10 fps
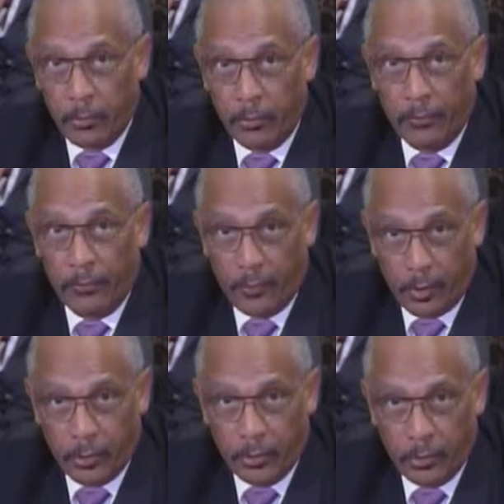was
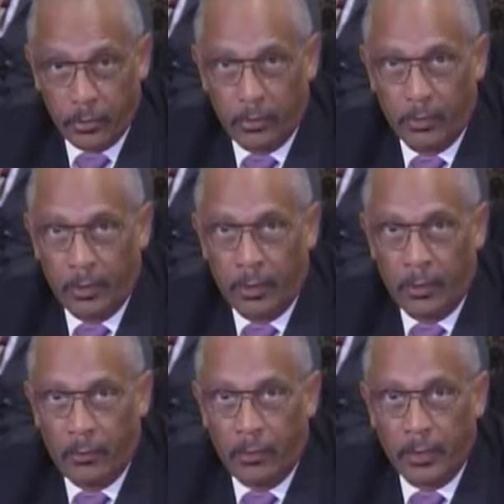referring to
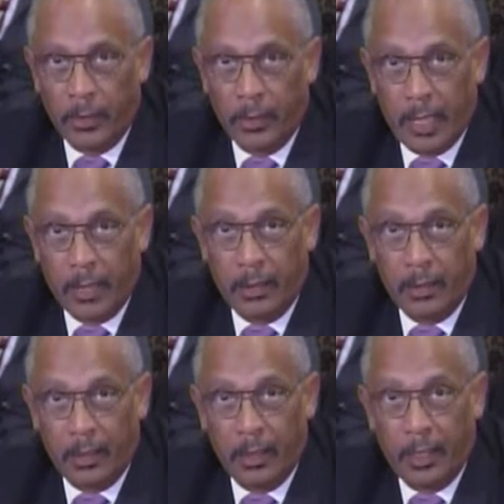was the data
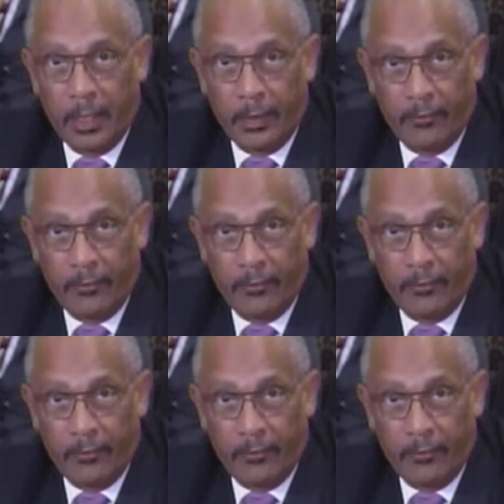that he had